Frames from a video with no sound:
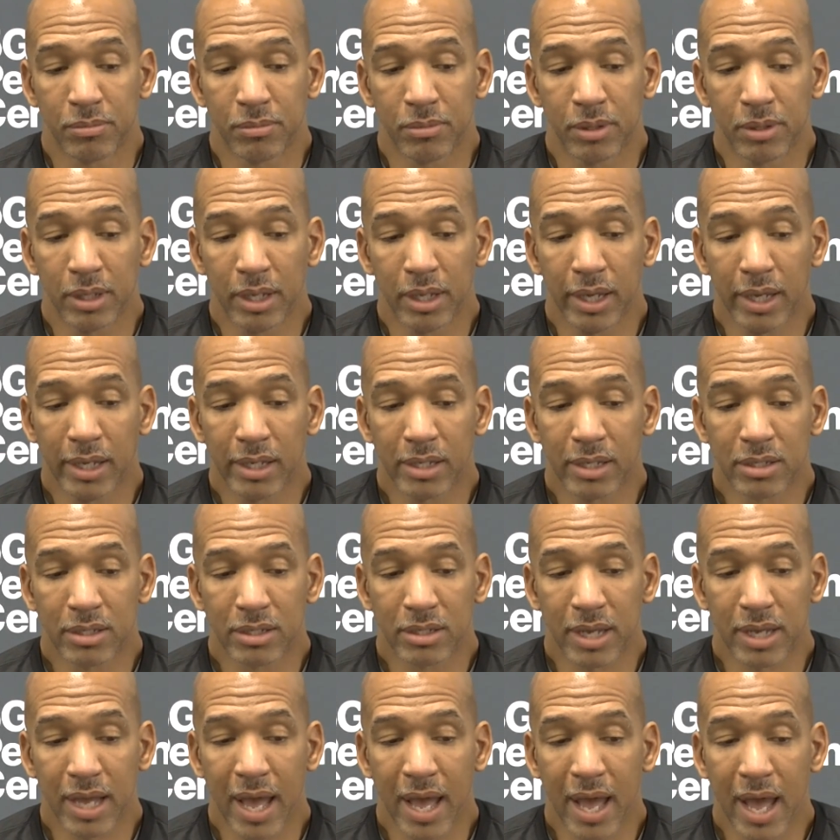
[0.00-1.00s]

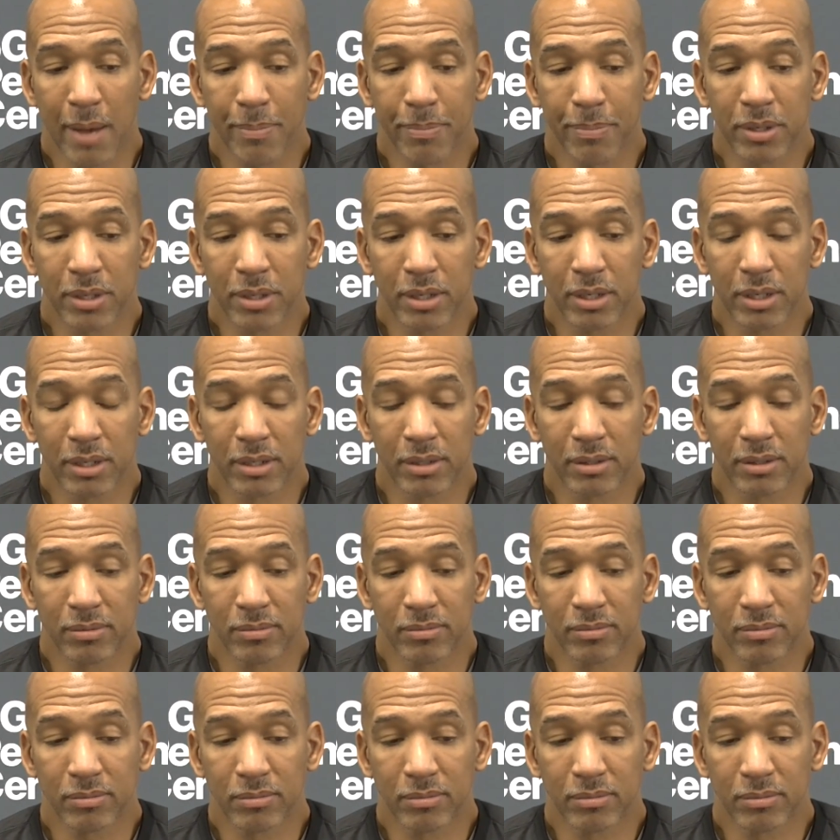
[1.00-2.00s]
as happy
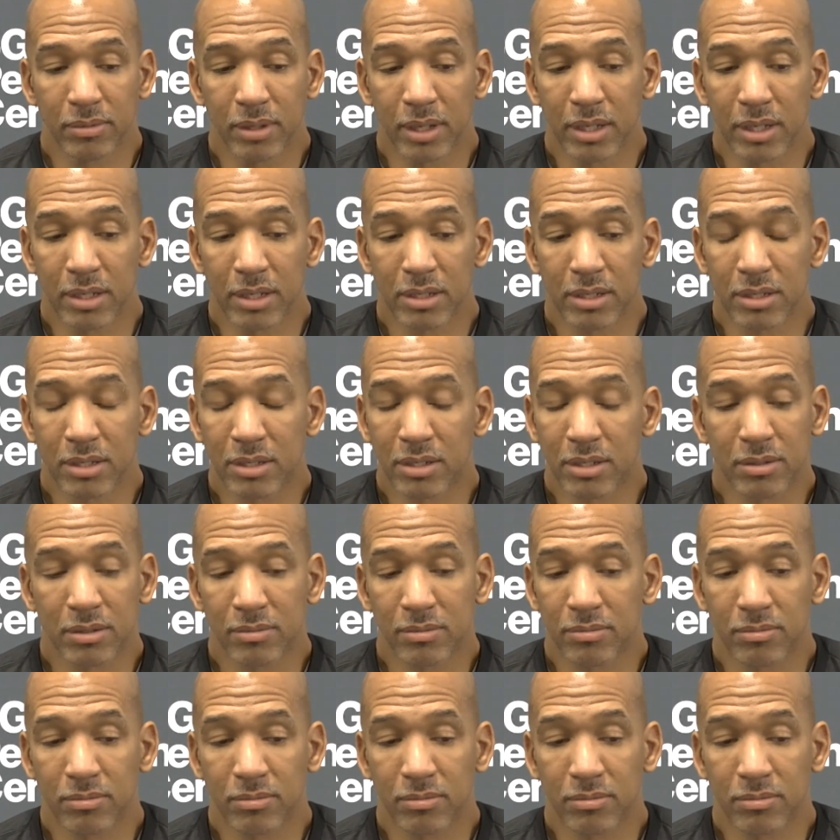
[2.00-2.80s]
as